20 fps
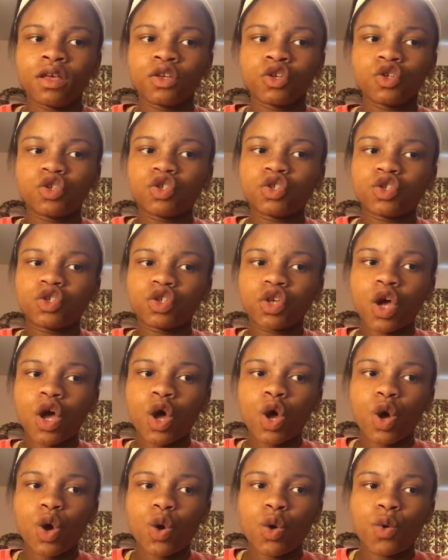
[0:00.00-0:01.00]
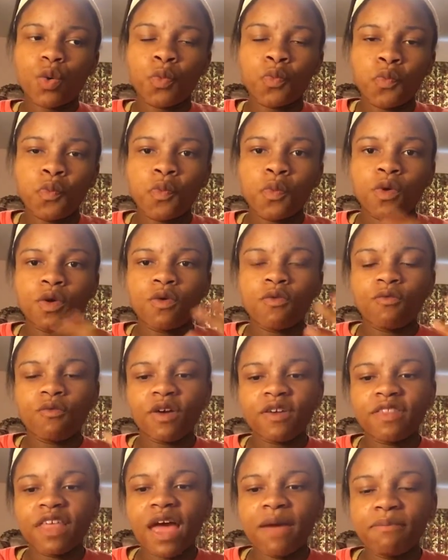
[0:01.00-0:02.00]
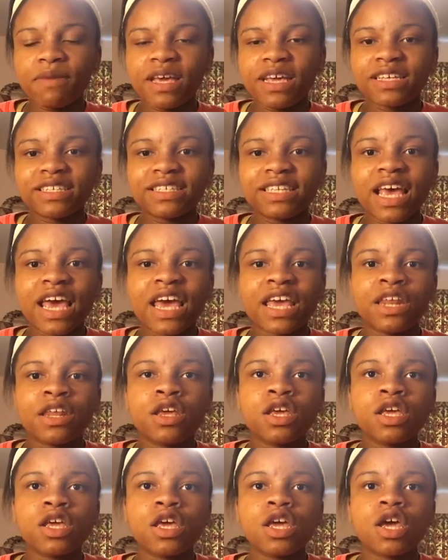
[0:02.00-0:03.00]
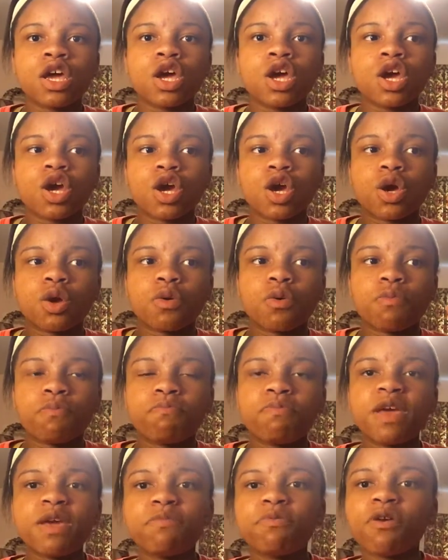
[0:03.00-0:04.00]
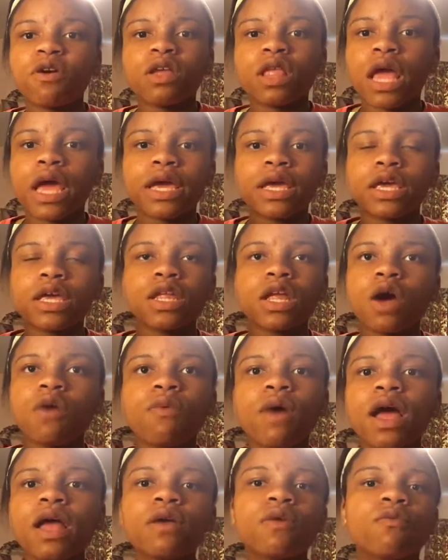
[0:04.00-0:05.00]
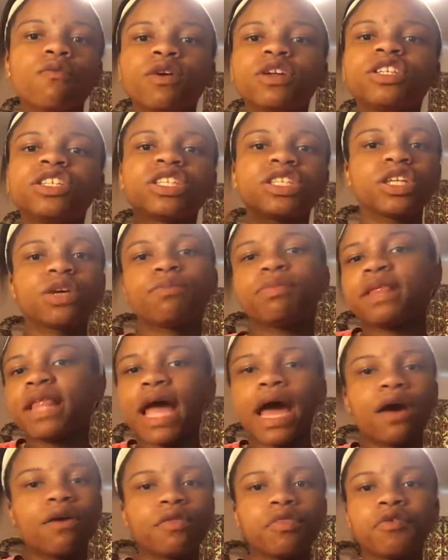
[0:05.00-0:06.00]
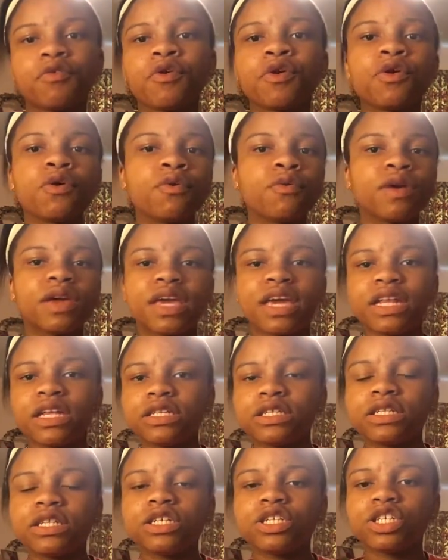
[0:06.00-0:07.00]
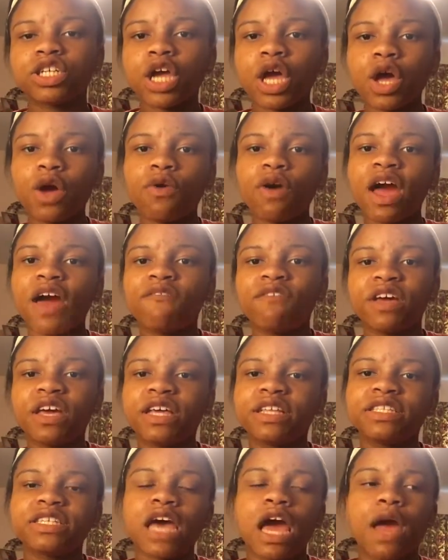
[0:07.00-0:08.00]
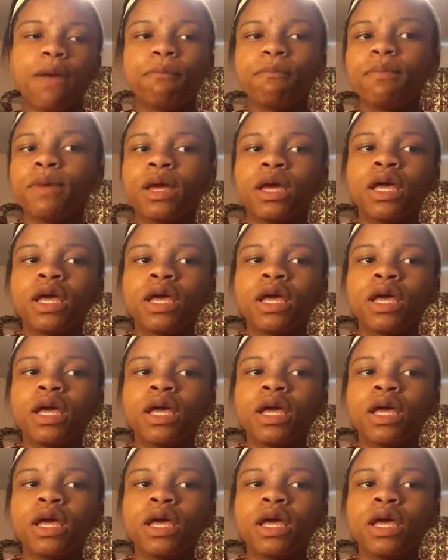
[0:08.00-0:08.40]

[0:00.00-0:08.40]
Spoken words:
So with that being said, people are like, you know what? We're just going to plow through, get into the show, have a good time.